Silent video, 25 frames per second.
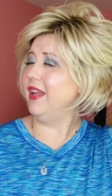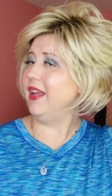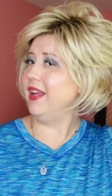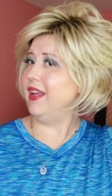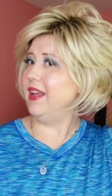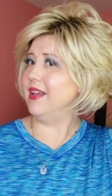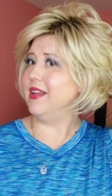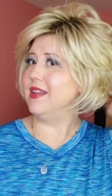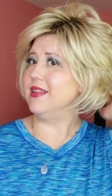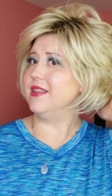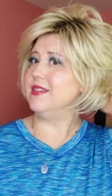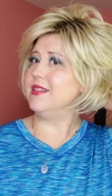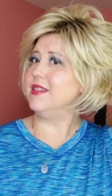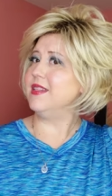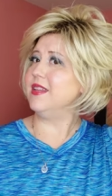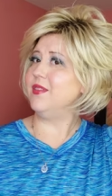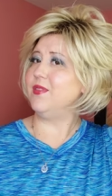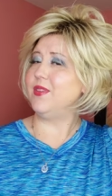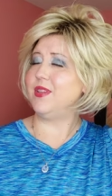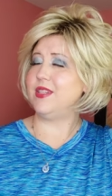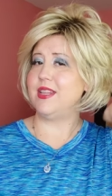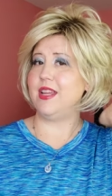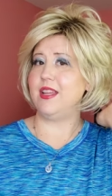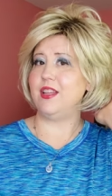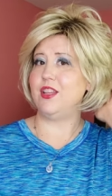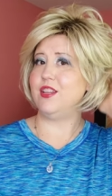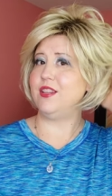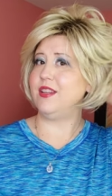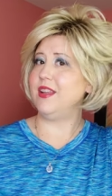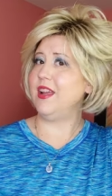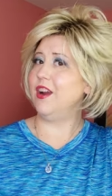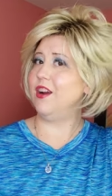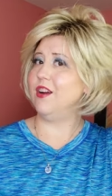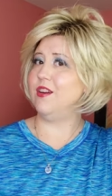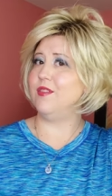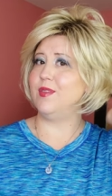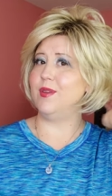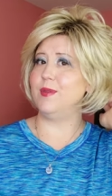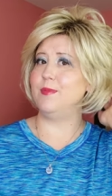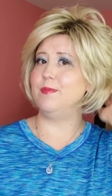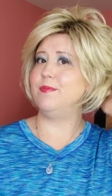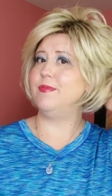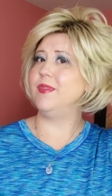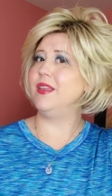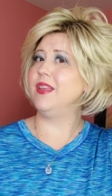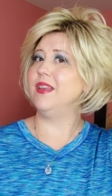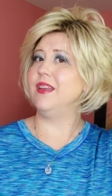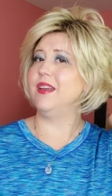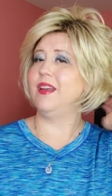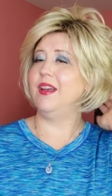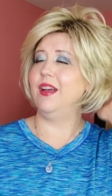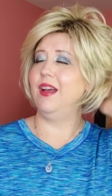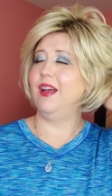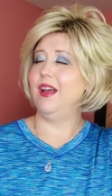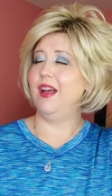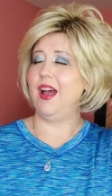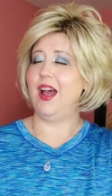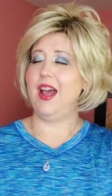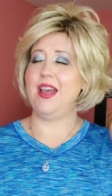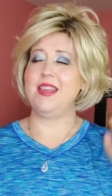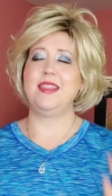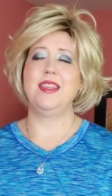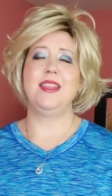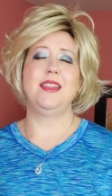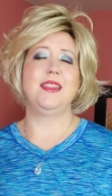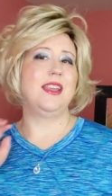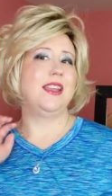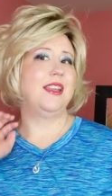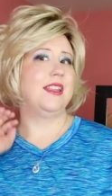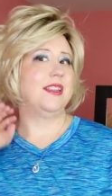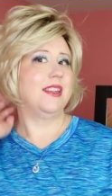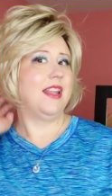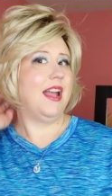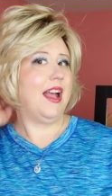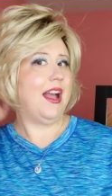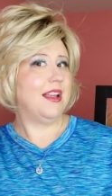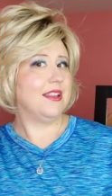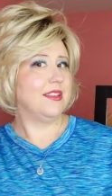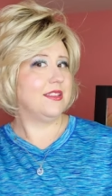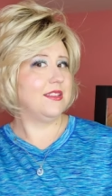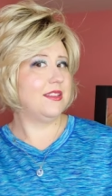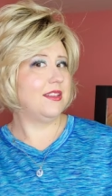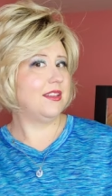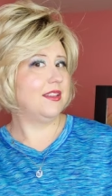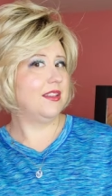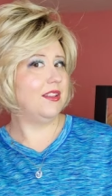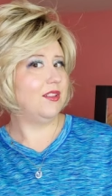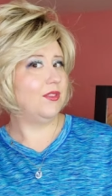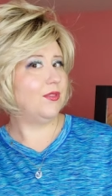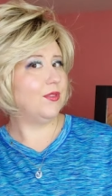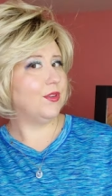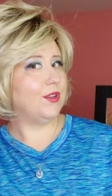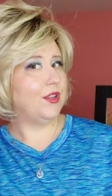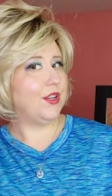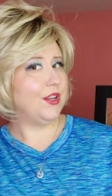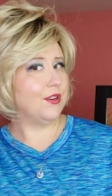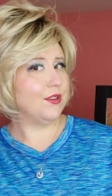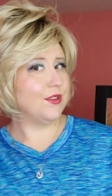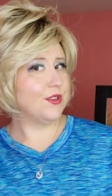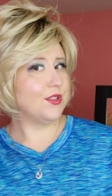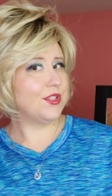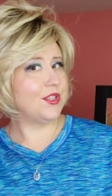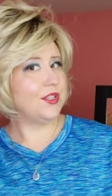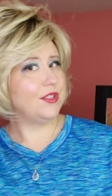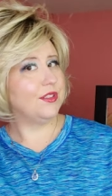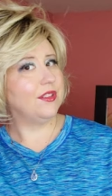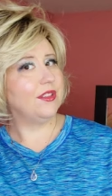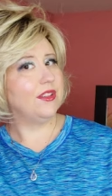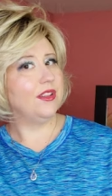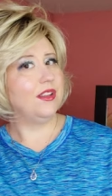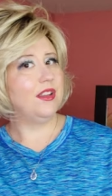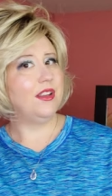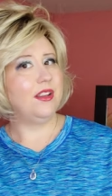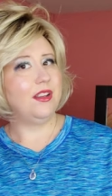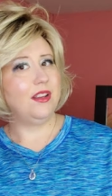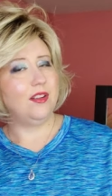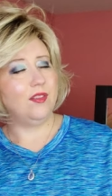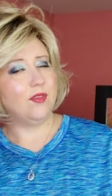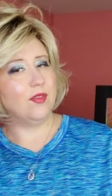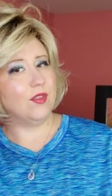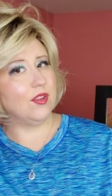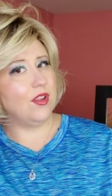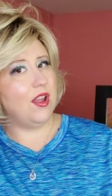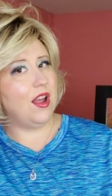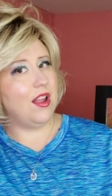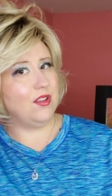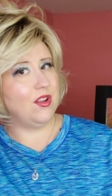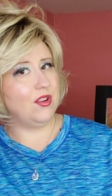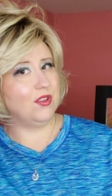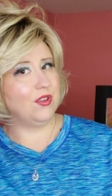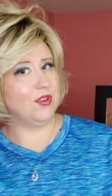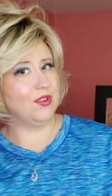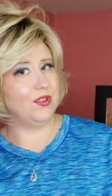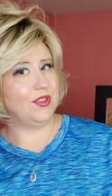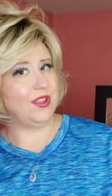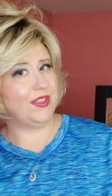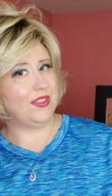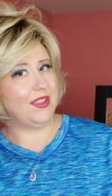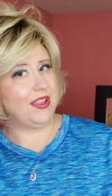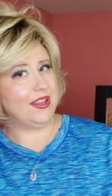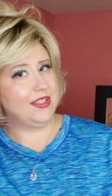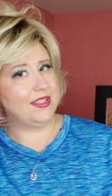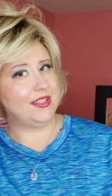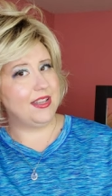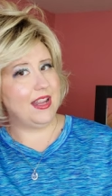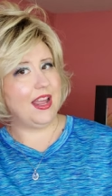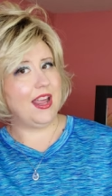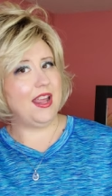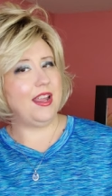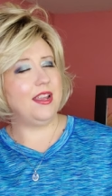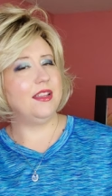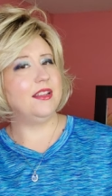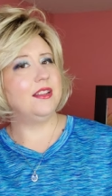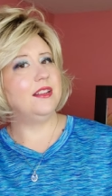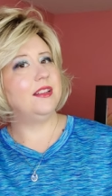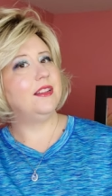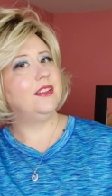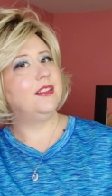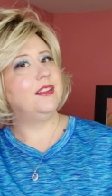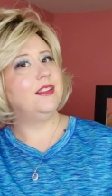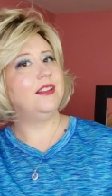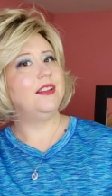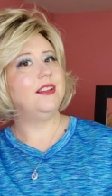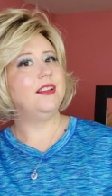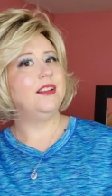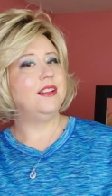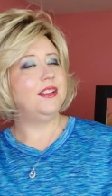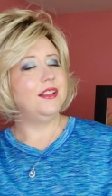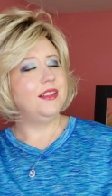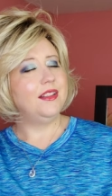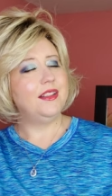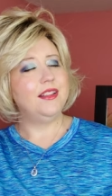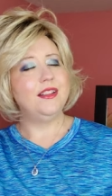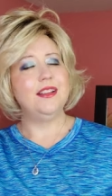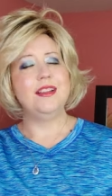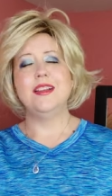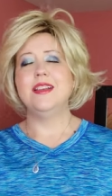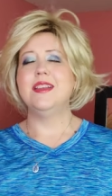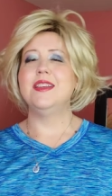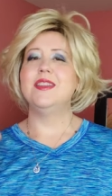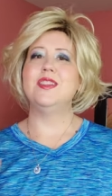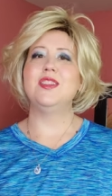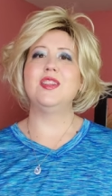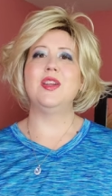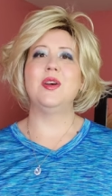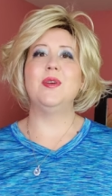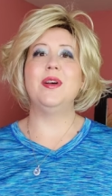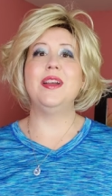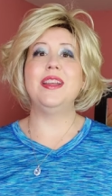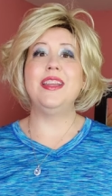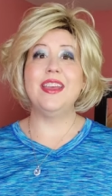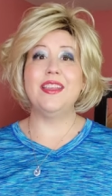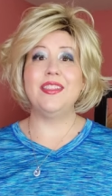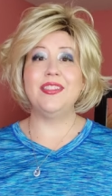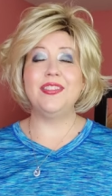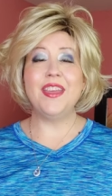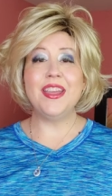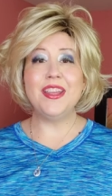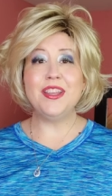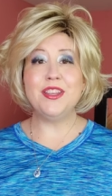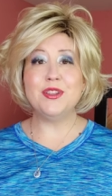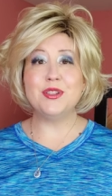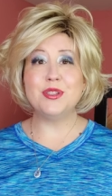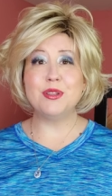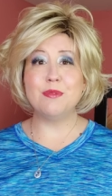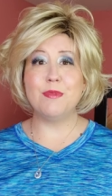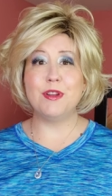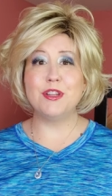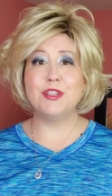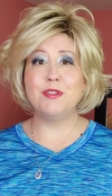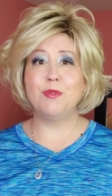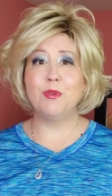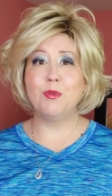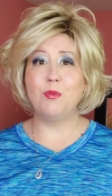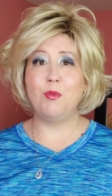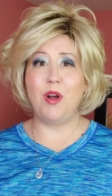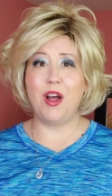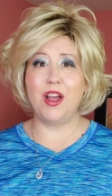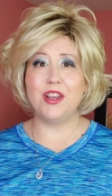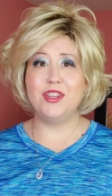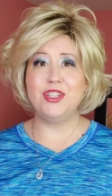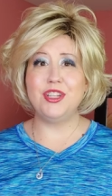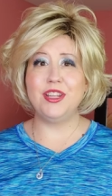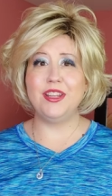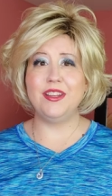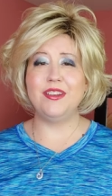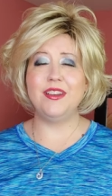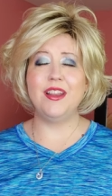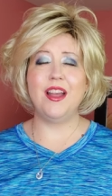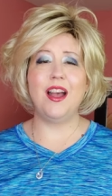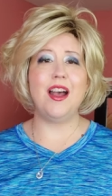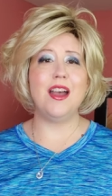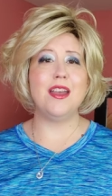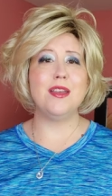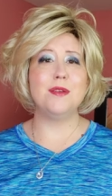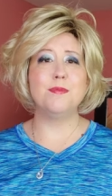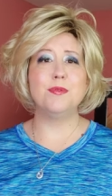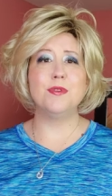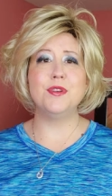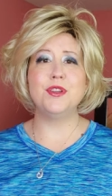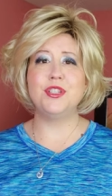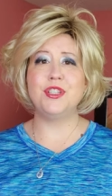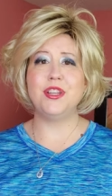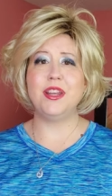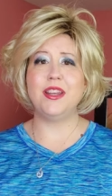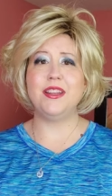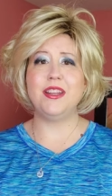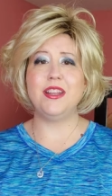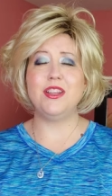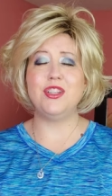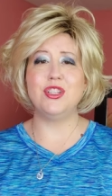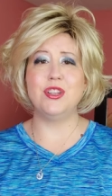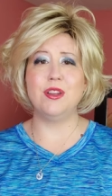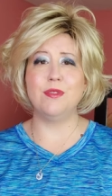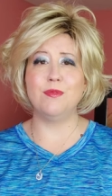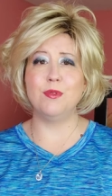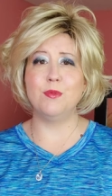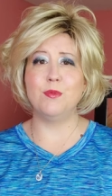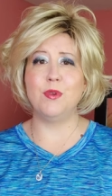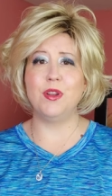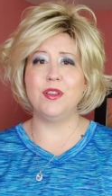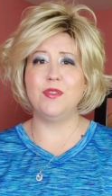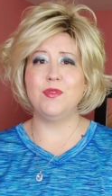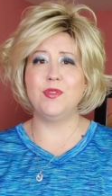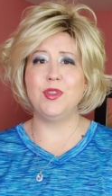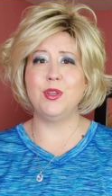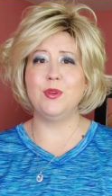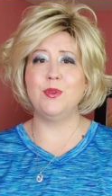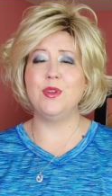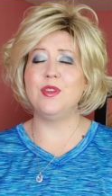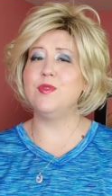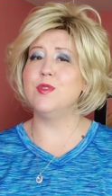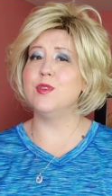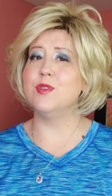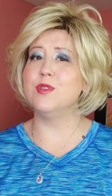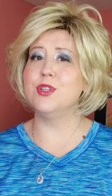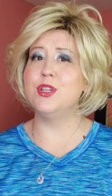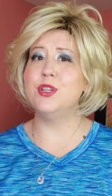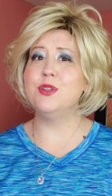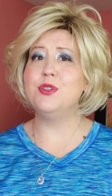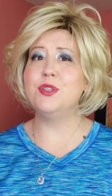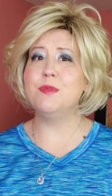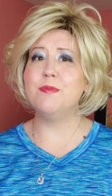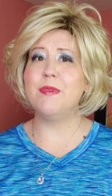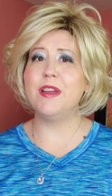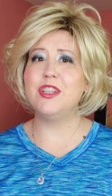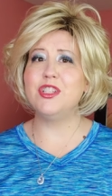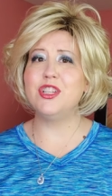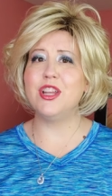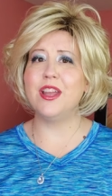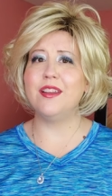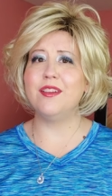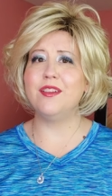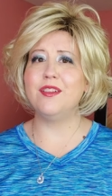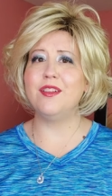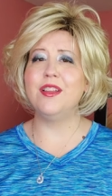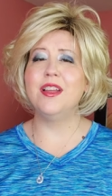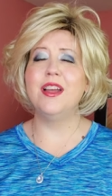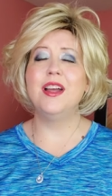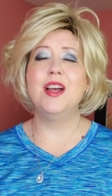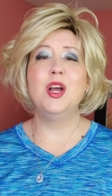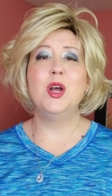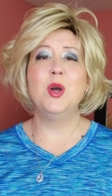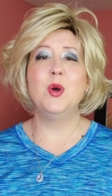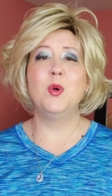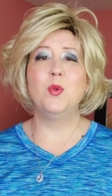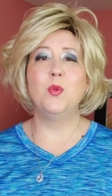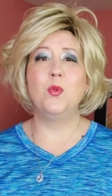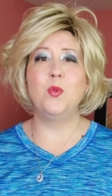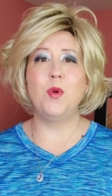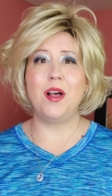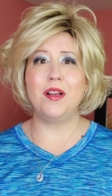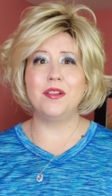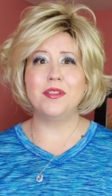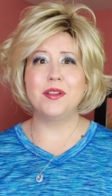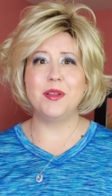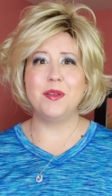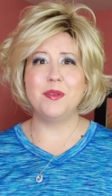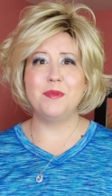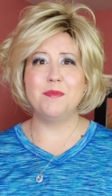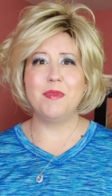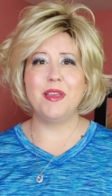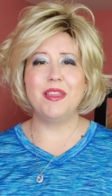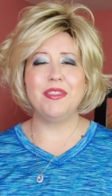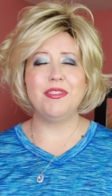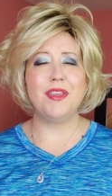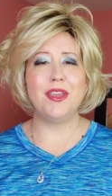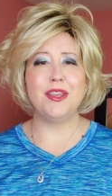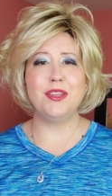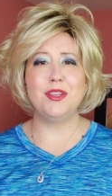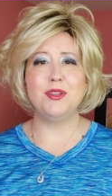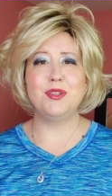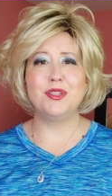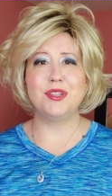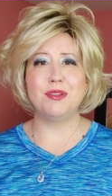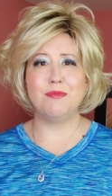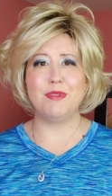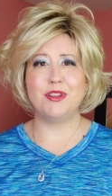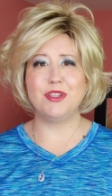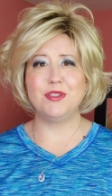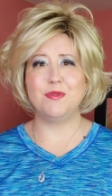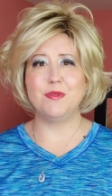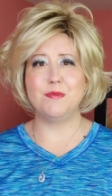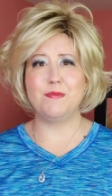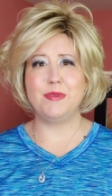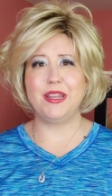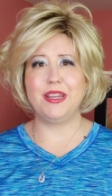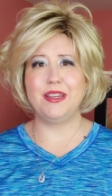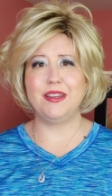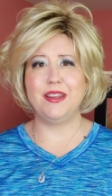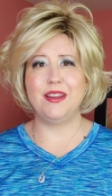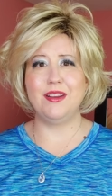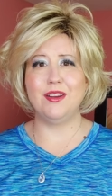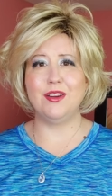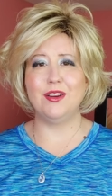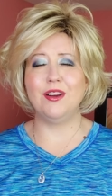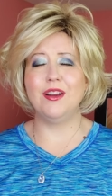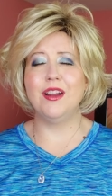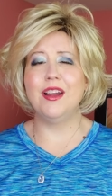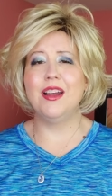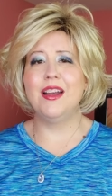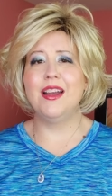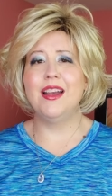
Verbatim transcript: And if you take good care of them, I think they can last for years, for a lot longer than they say. So again, thank you so much for watching. I appreciate each and every one of you. If you're new to my channel, welcome. Thank you so much for being here.